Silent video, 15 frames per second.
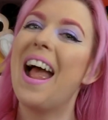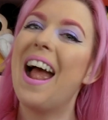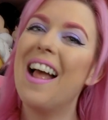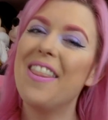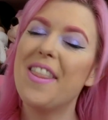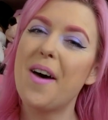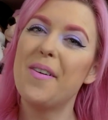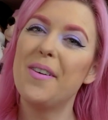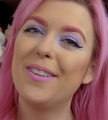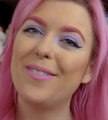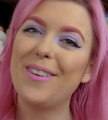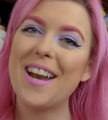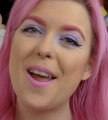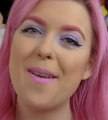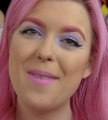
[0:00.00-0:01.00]
And that was
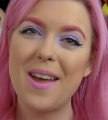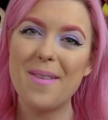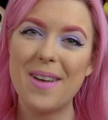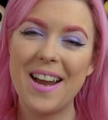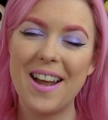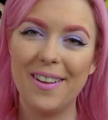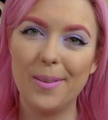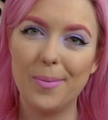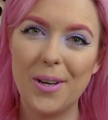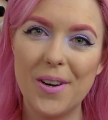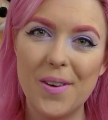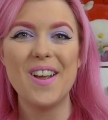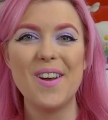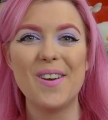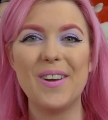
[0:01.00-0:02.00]
when I met my husband.